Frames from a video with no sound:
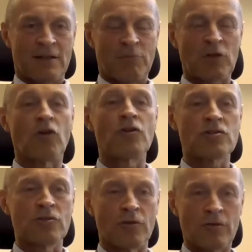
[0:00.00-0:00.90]
but
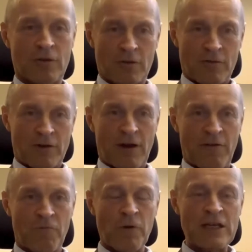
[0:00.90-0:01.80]
also
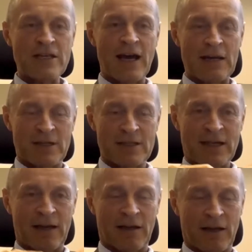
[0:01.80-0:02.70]
which elements
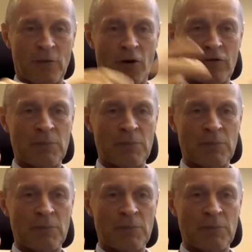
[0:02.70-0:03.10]
can remotely